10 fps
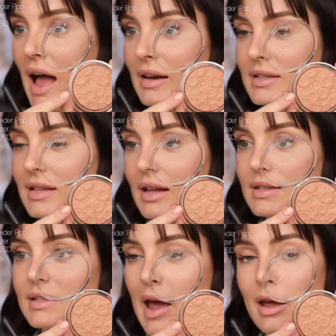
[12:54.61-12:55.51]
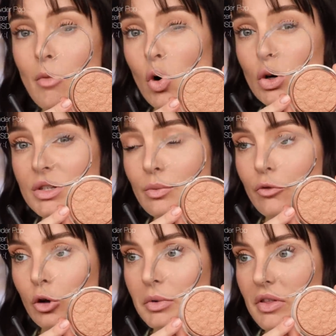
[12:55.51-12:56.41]
and it's in that same awesome
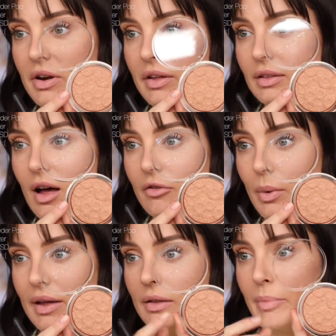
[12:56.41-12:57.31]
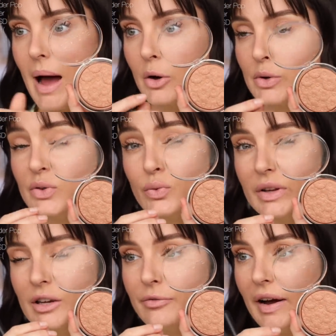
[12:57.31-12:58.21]
formula that I love where the powder is
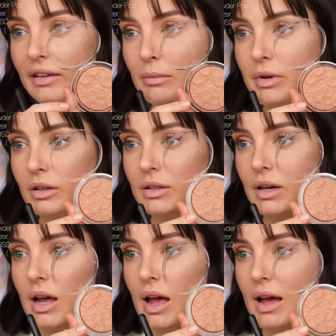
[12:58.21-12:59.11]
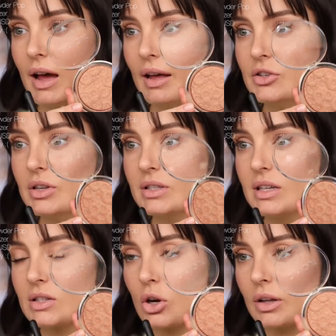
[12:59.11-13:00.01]
really finely milled, and as you can see,
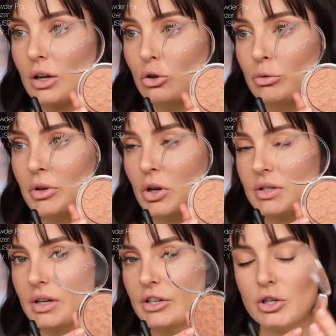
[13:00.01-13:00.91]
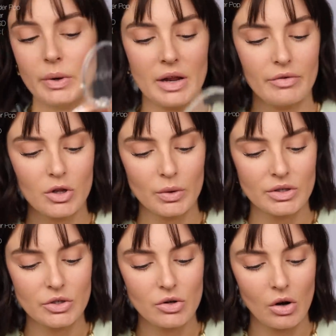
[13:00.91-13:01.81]
it's got like a luminosity to it, even though
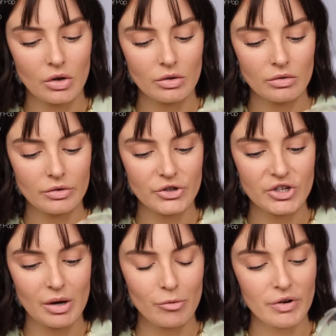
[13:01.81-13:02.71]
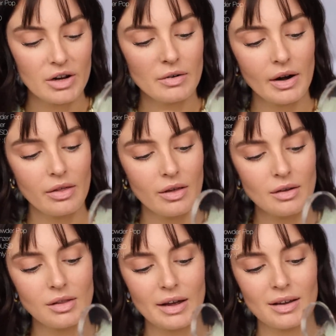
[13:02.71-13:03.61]
it's not shimmery or
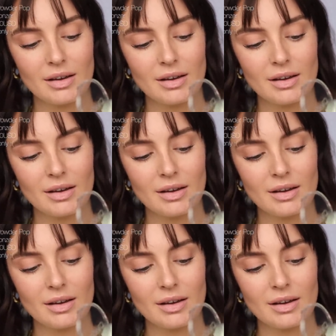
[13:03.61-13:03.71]
anything. Like,